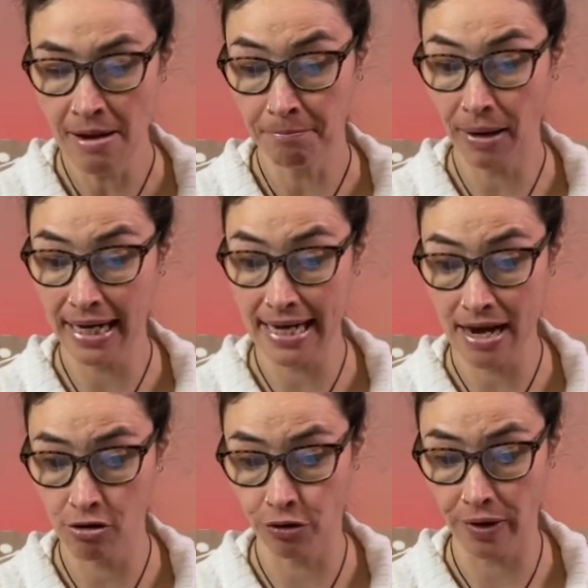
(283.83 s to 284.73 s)
By
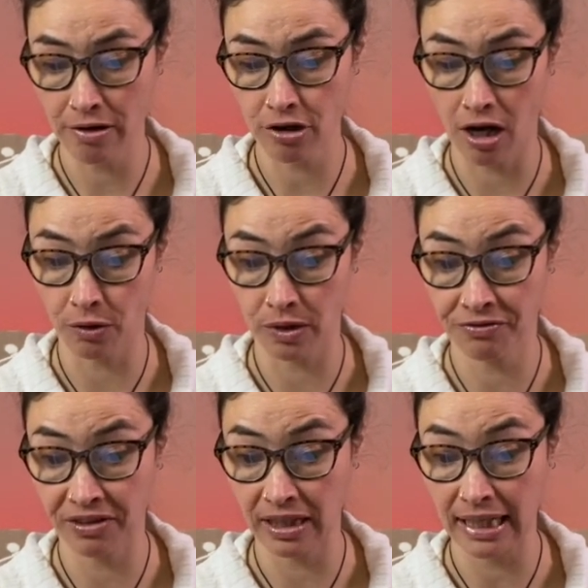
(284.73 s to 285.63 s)
now, Groundhog was
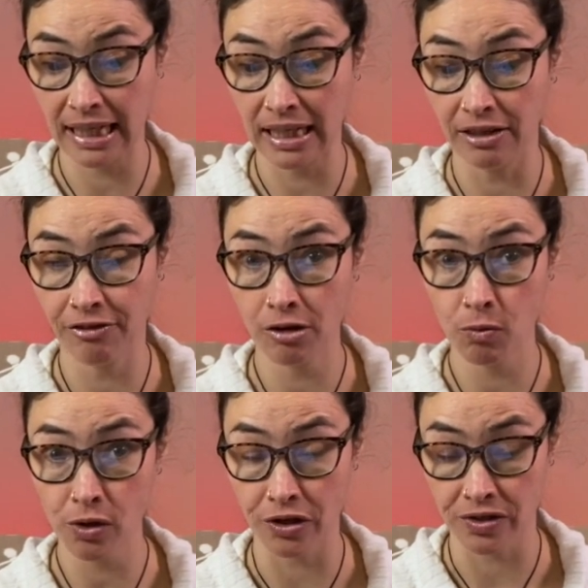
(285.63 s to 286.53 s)
feeling even
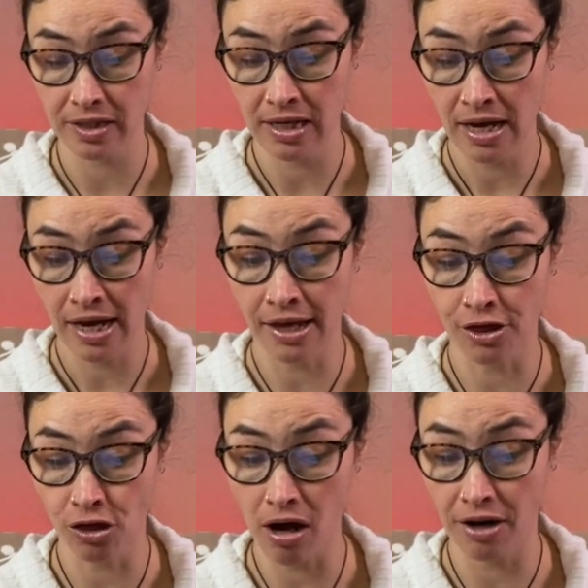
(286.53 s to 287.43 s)
worse. He
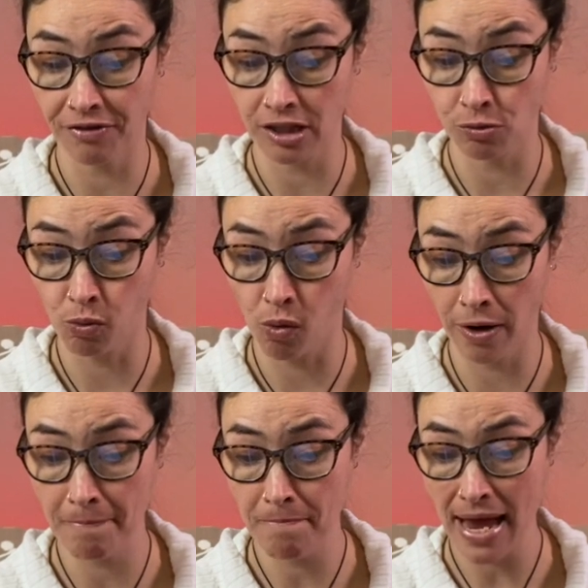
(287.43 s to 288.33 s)
thought of his
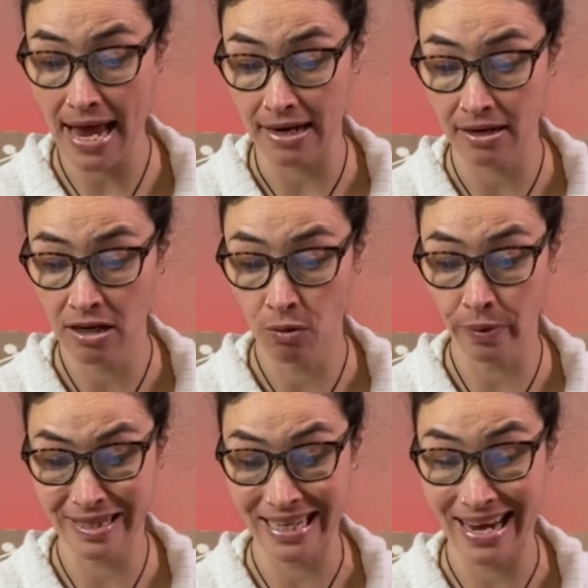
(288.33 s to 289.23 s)
warm bed.
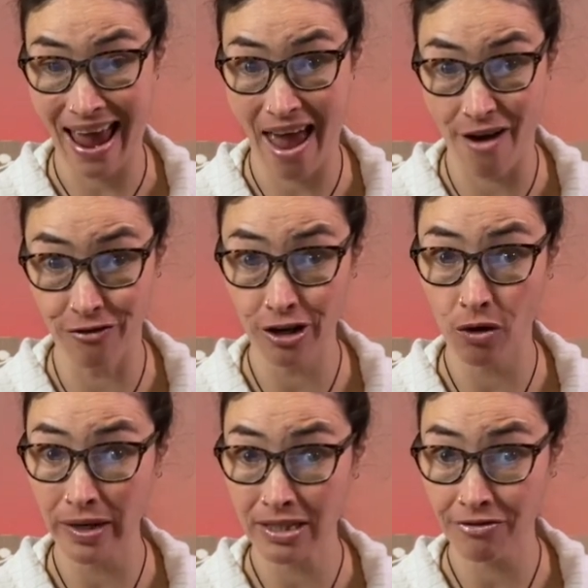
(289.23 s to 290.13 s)
Was he ever
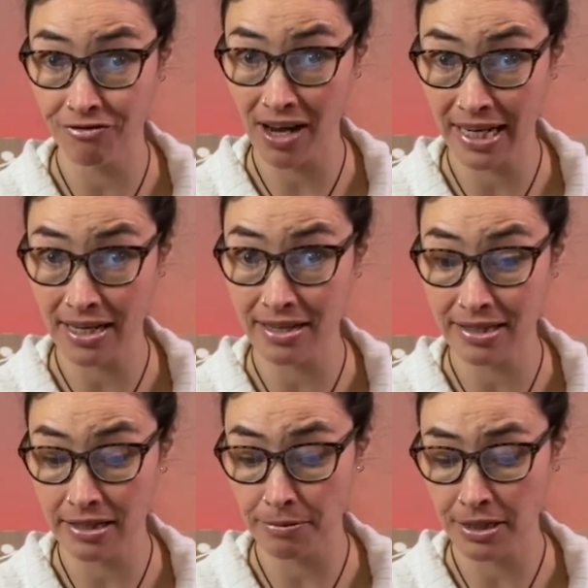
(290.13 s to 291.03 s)
going to find a
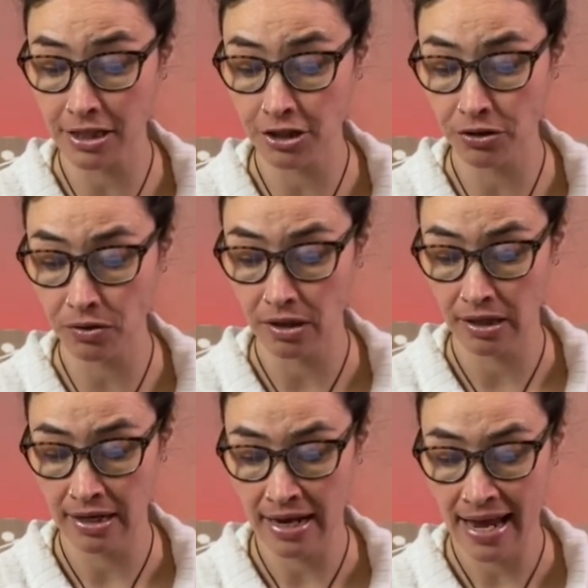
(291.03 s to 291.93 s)
substitute?
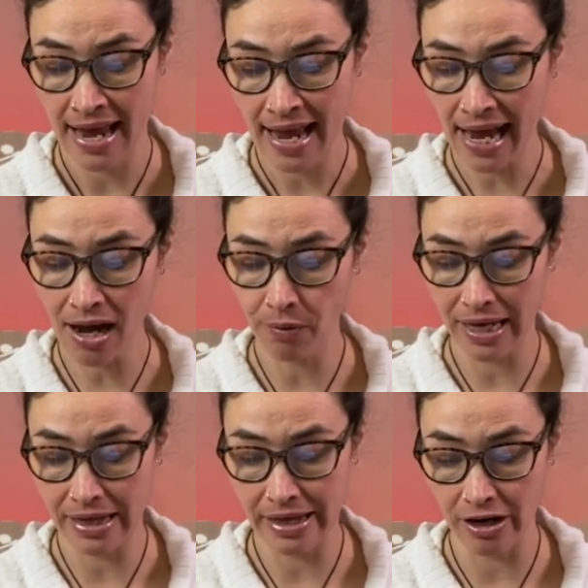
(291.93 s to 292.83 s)

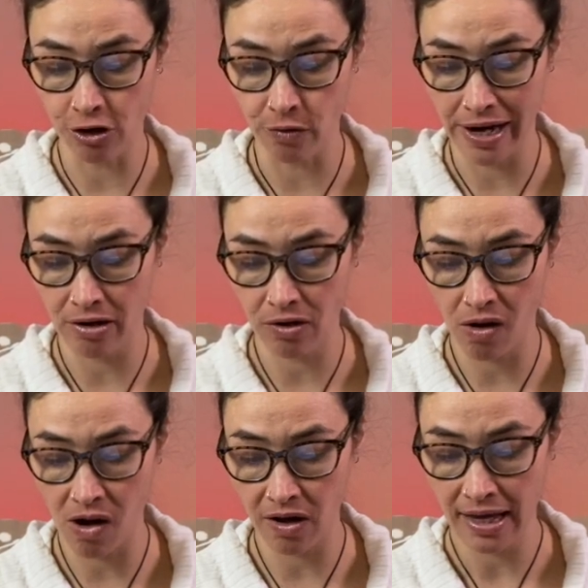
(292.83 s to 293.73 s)
Howdy there,
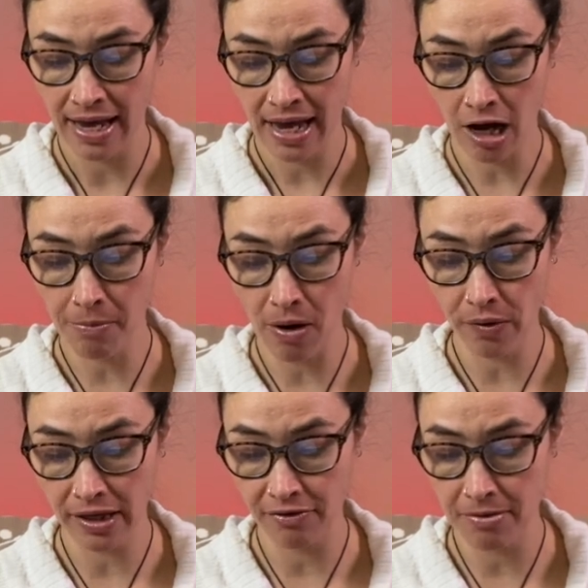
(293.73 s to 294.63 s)
groundhog. How
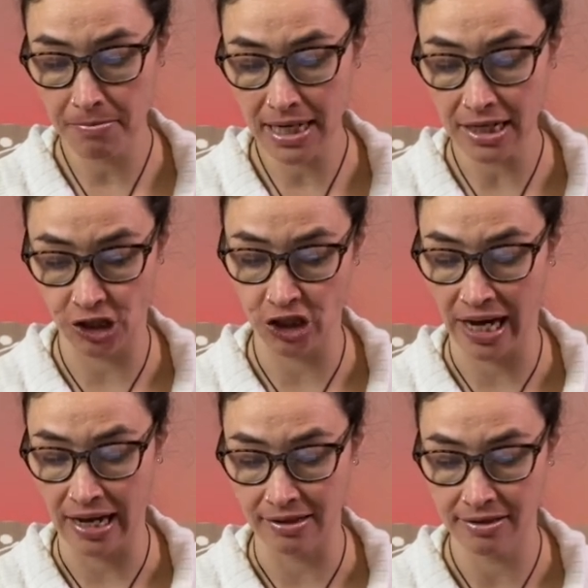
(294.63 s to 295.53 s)
about giving me a
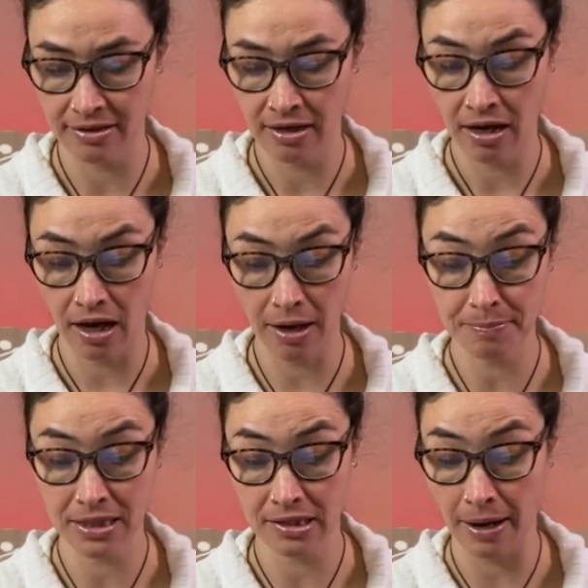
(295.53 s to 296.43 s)
chance? Up
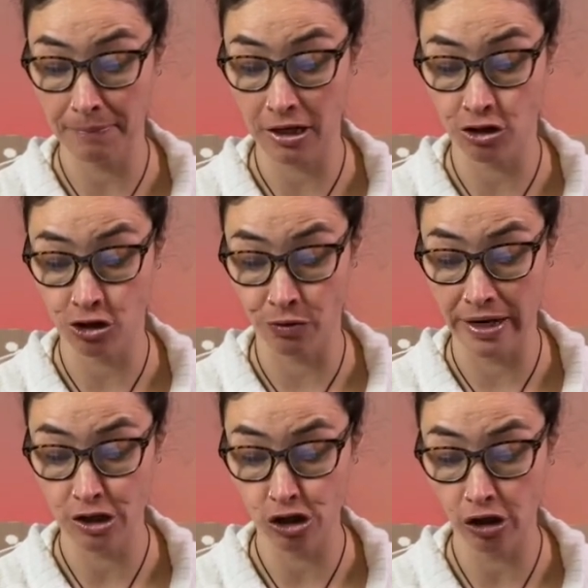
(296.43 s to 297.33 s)
stepped a
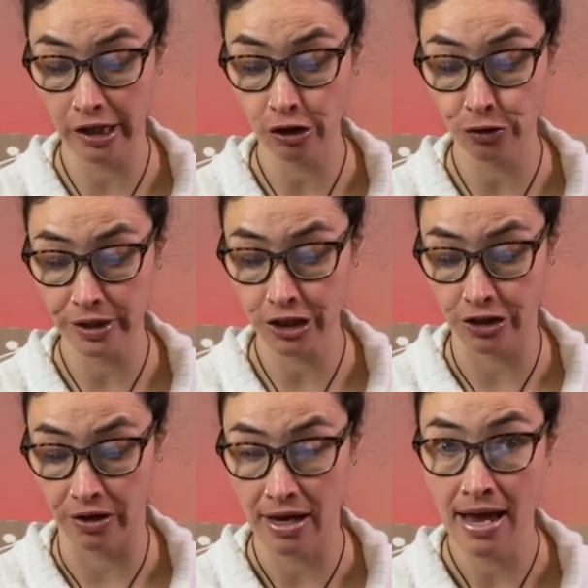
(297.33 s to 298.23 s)
strange looking
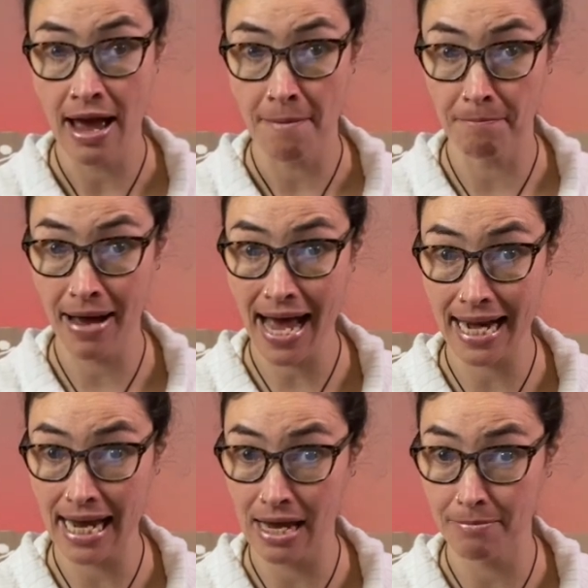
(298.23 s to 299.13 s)
creature. My
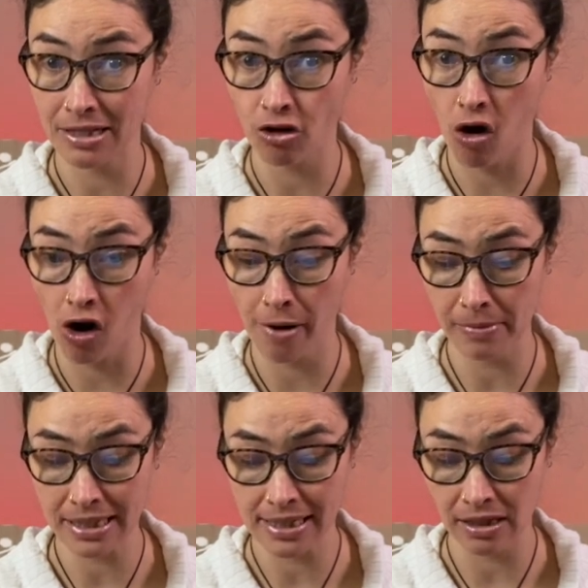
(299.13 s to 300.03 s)
name is
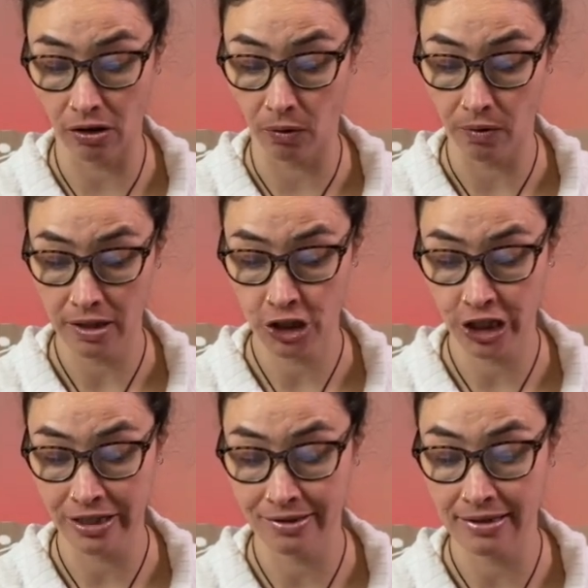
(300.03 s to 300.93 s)
Armadillo,
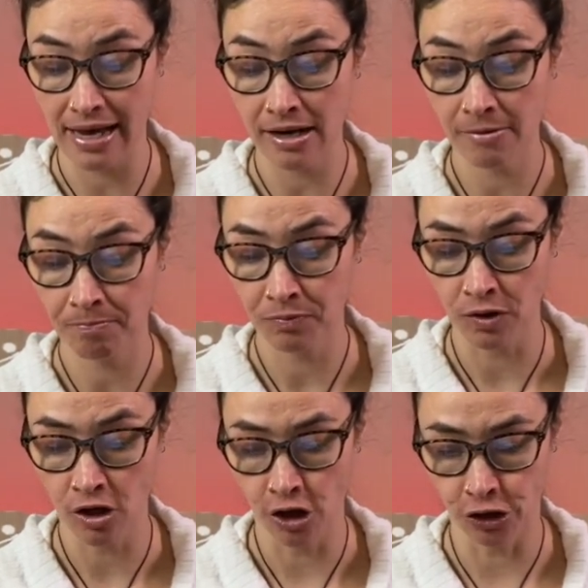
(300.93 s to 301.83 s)
she said.
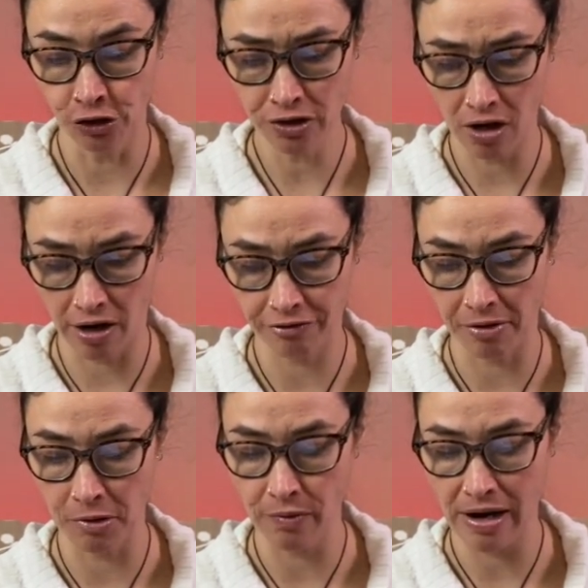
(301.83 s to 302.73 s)
You're not
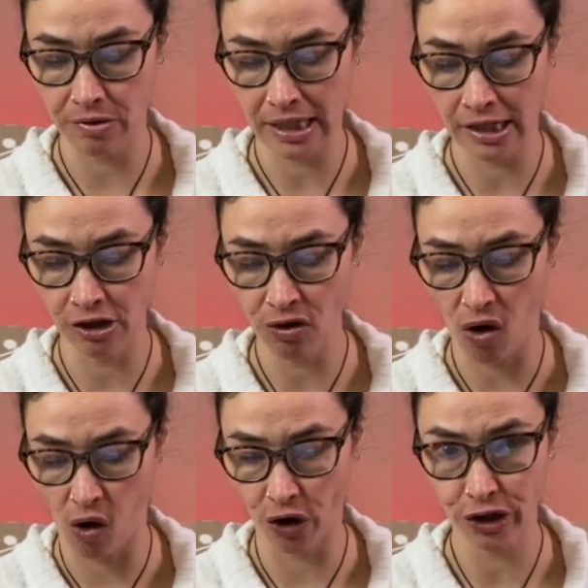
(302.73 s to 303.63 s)
from around here, are